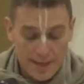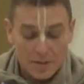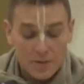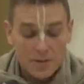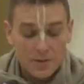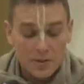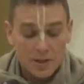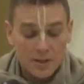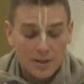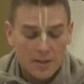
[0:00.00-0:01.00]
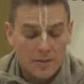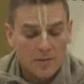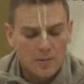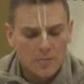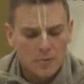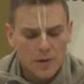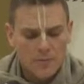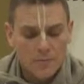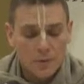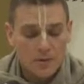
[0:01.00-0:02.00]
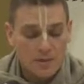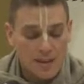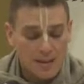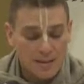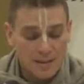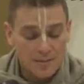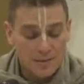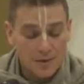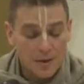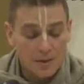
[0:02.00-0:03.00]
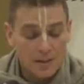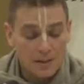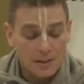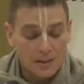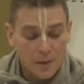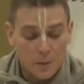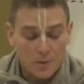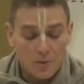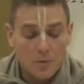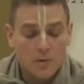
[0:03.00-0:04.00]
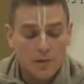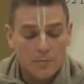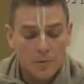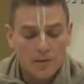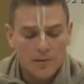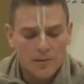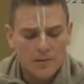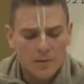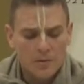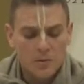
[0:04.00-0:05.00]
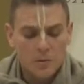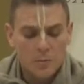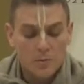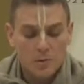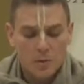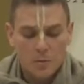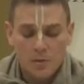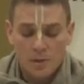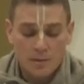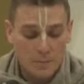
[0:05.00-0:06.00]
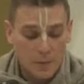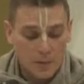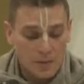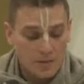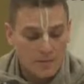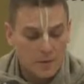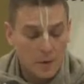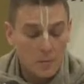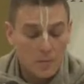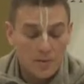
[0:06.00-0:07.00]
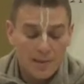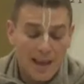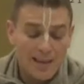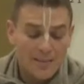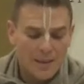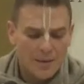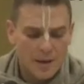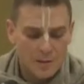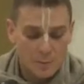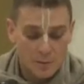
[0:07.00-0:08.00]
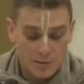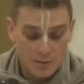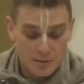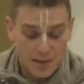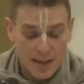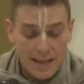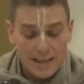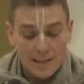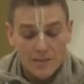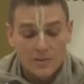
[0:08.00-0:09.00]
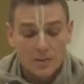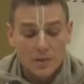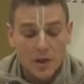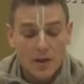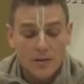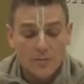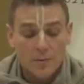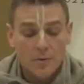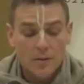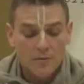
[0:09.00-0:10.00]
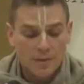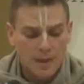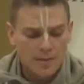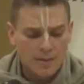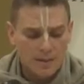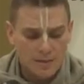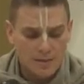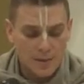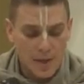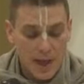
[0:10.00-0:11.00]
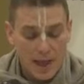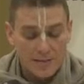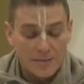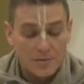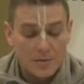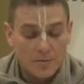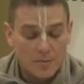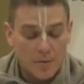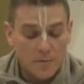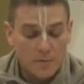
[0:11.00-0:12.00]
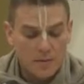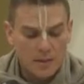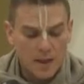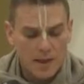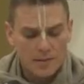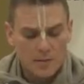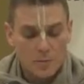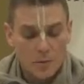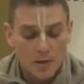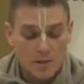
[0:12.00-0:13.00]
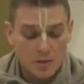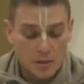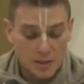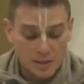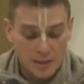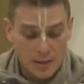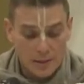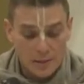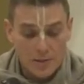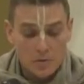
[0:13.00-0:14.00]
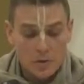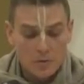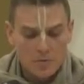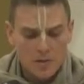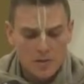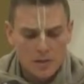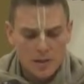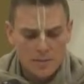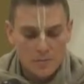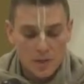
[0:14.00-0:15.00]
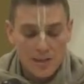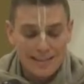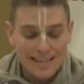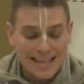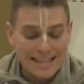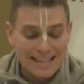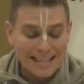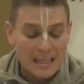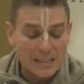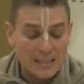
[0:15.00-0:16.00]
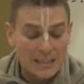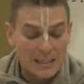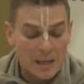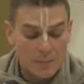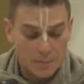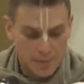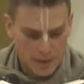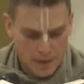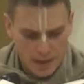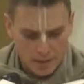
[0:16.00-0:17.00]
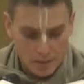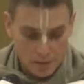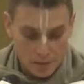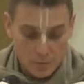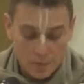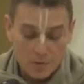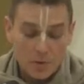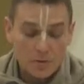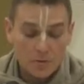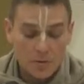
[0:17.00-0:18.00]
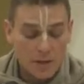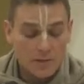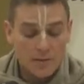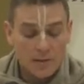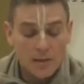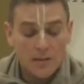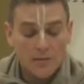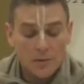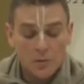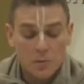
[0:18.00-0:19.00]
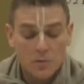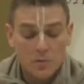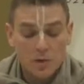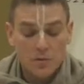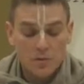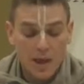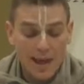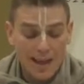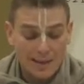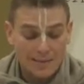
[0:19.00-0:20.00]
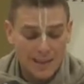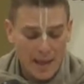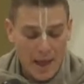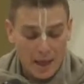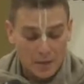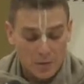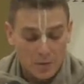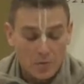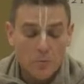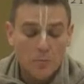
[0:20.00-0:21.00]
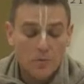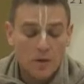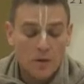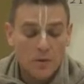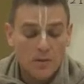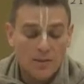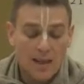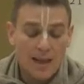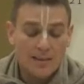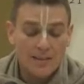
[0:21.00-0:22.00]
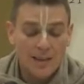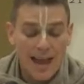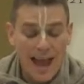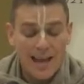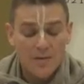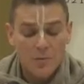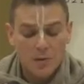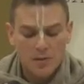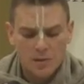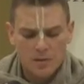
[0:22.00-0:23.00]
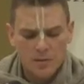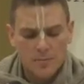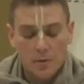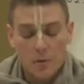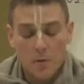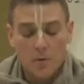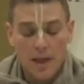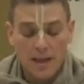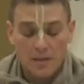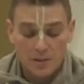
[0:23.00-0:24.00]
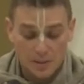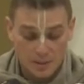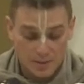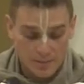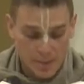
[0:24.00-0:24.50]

Krishna, the Supreme Personality of Godhead, was already present as the Supersoul within the bodies of the gopis and their husbands. He is the guide of all living entities, as is confirmed in the Katha Upanishad, Nityo Nityanam Chaitanash Chaitananam. The Supersoul directs the individual soul to act, and the Supersoul is the actor and witness of all action.